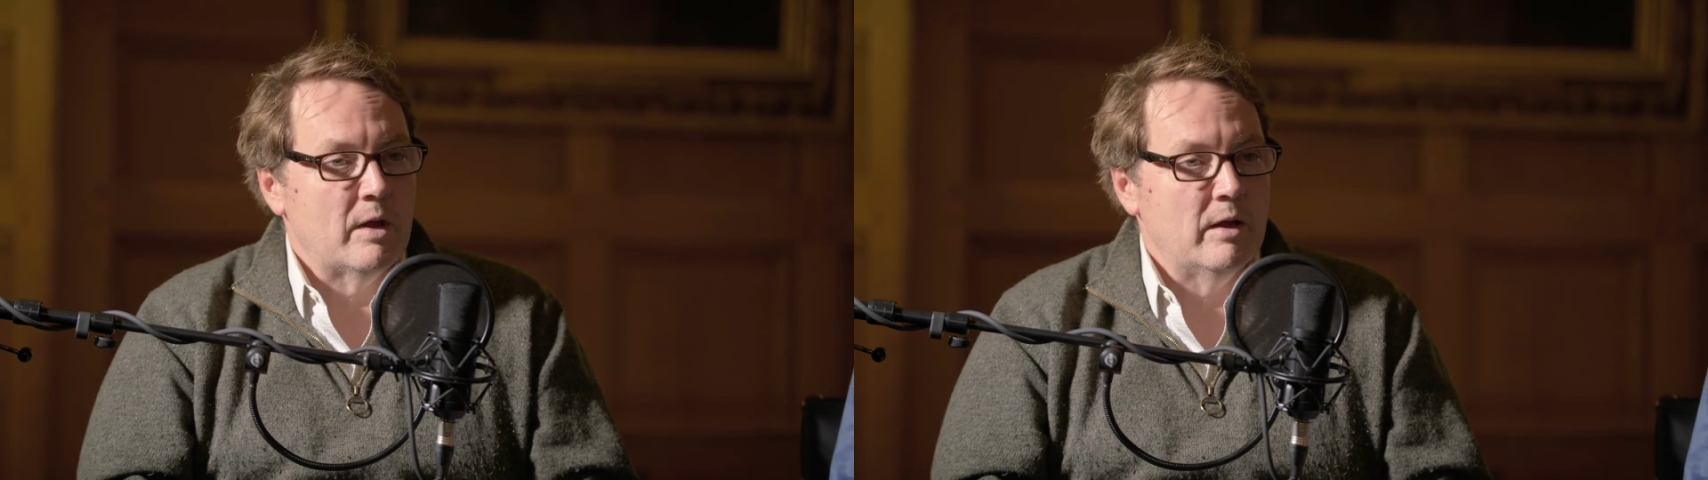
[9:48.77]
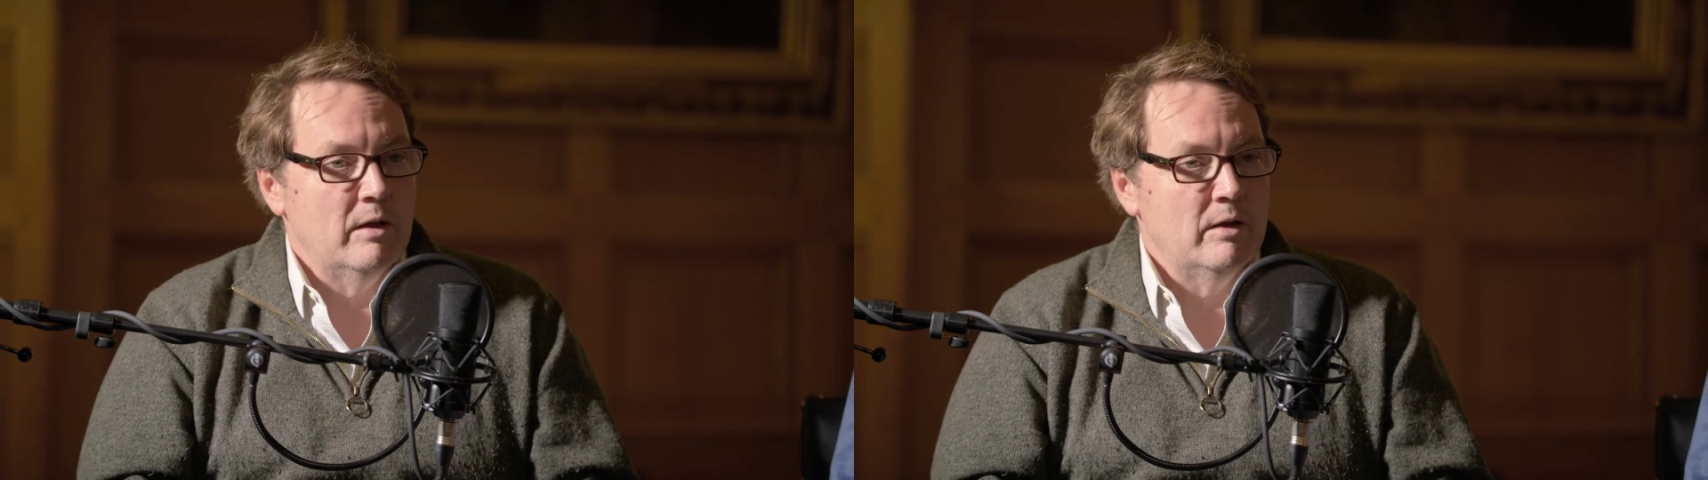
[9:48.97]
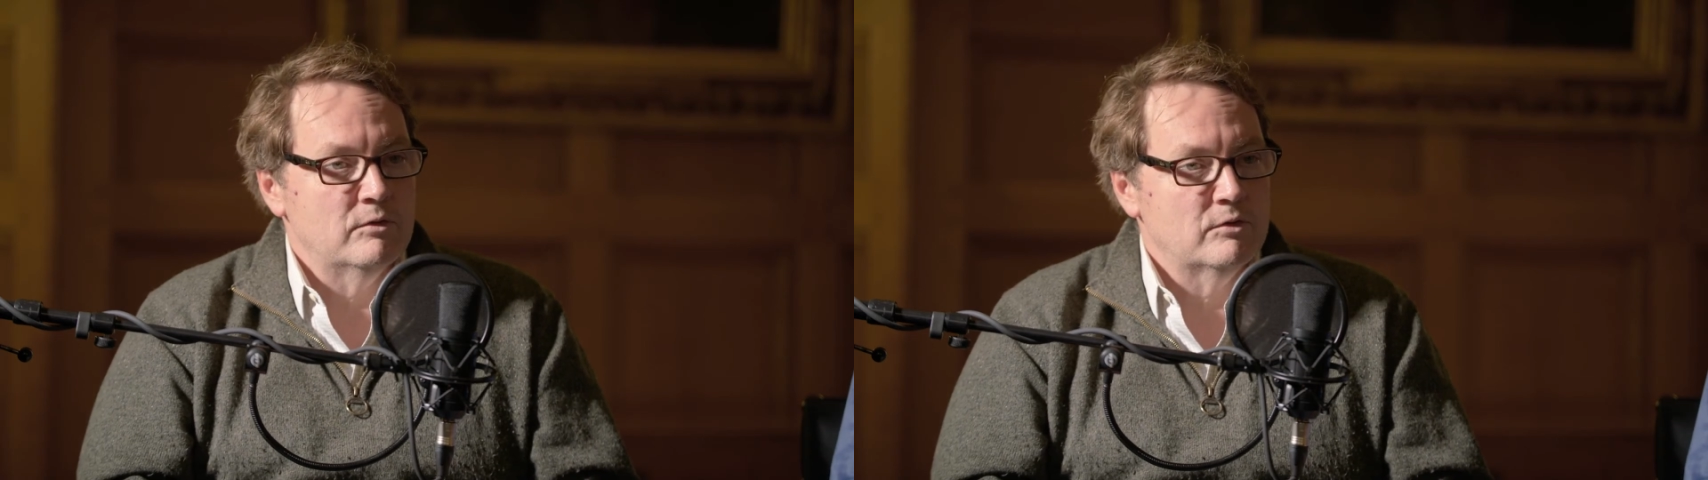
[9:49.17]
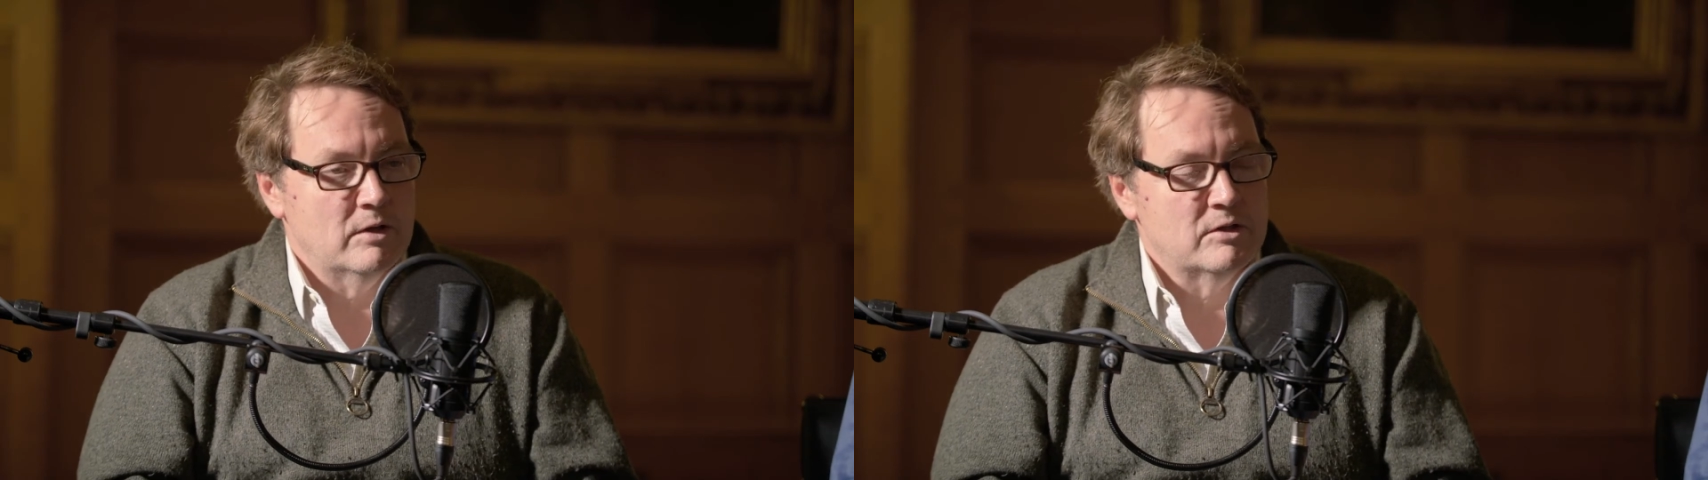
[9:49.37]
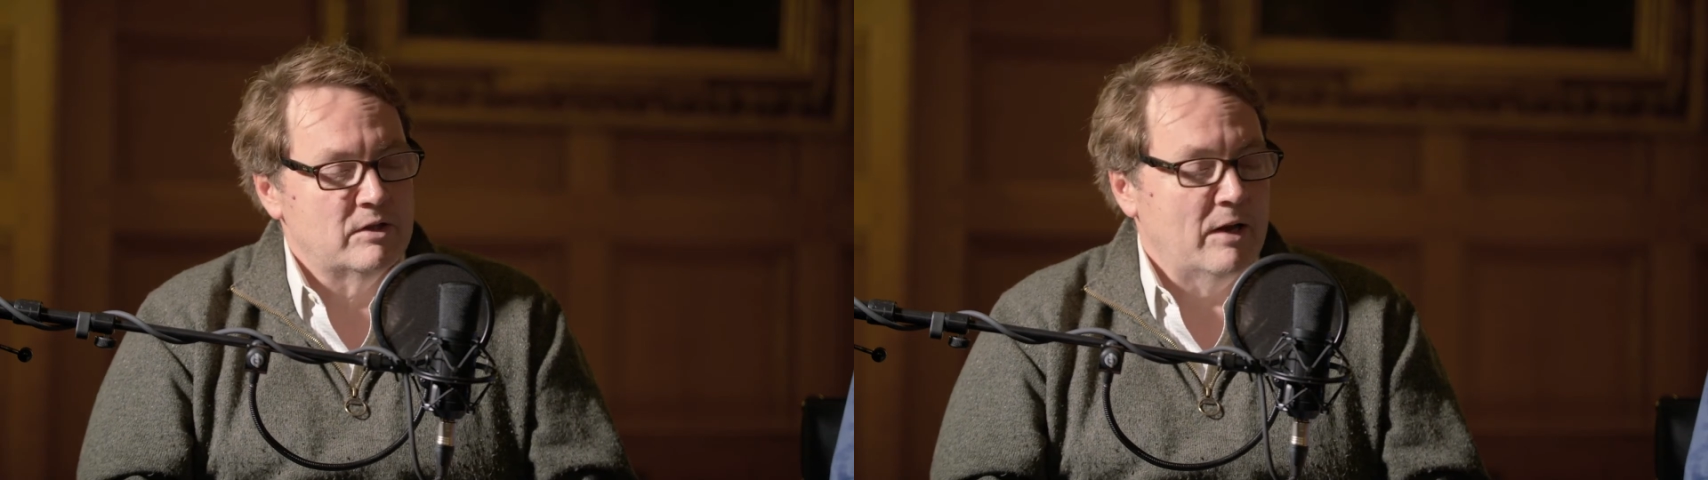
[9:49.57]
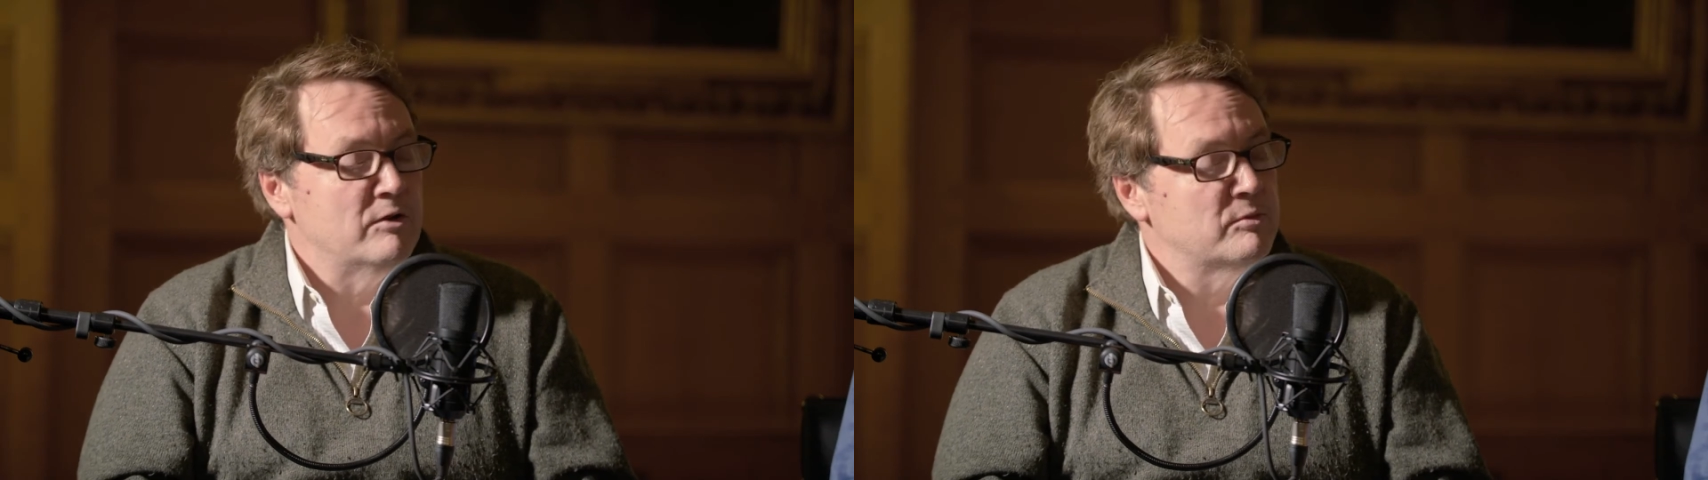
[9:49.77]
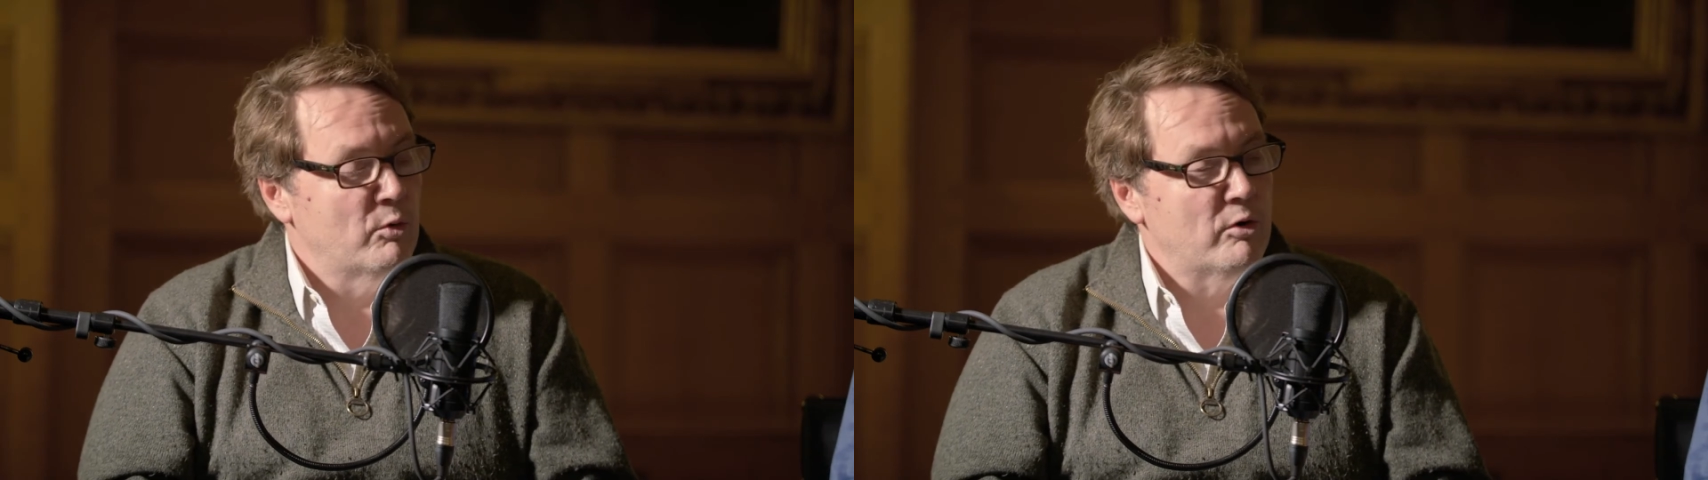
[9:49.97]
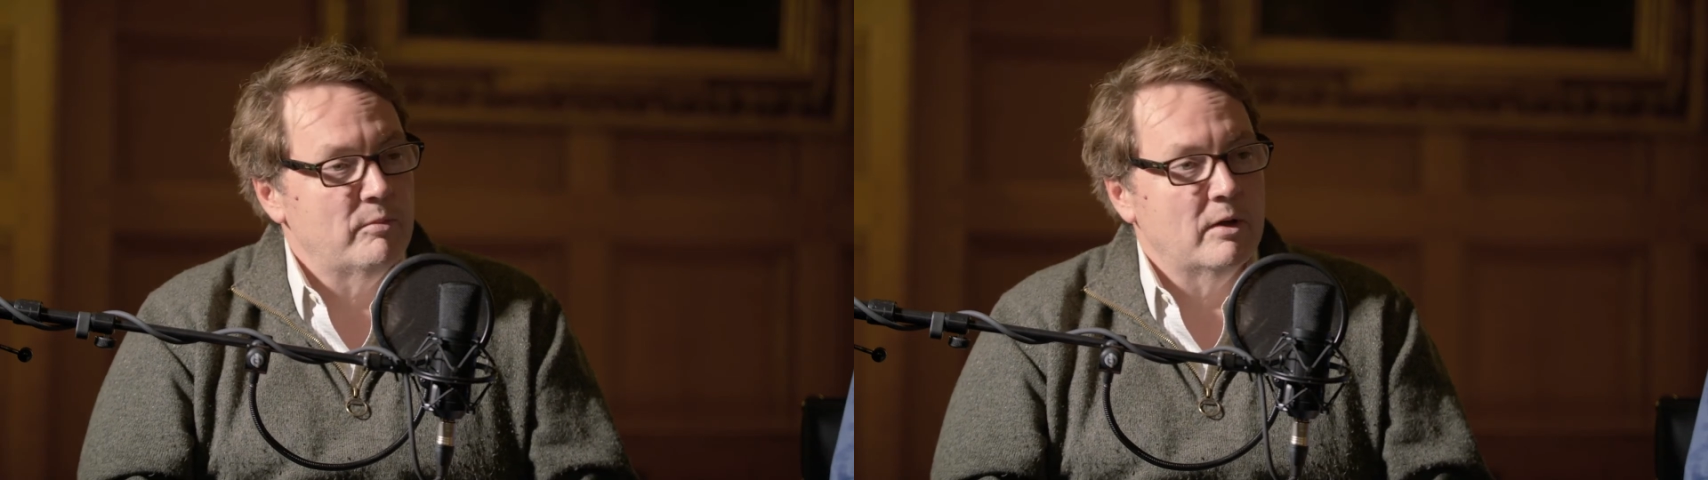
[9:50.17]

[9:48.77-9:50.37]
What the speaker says: extends more